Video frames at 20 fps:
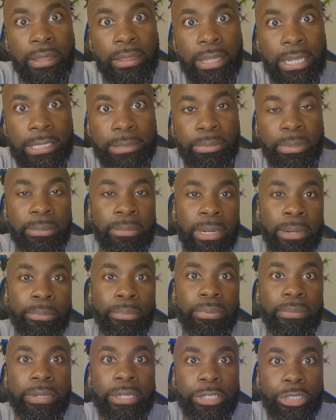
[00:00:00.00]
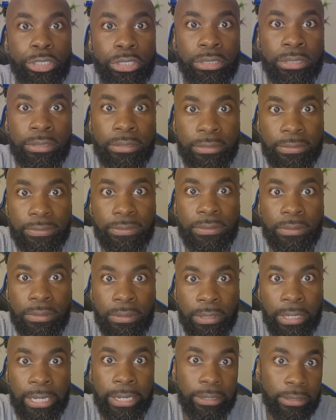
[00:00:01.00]
That's been my issue
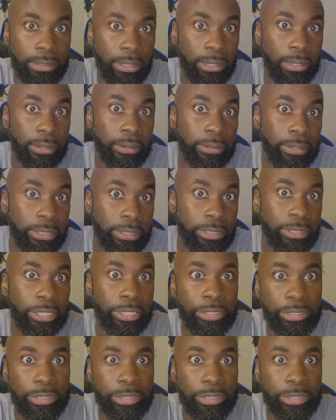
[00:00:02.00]
for like the longest.